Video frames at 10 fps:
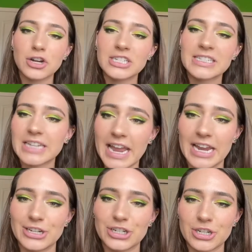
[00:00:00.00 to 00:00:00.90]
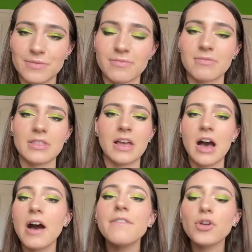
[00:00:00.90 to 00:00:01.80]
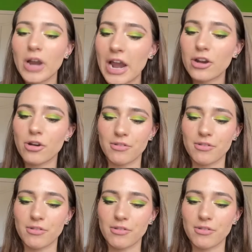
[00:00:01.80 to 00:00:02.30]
stage of your hair growth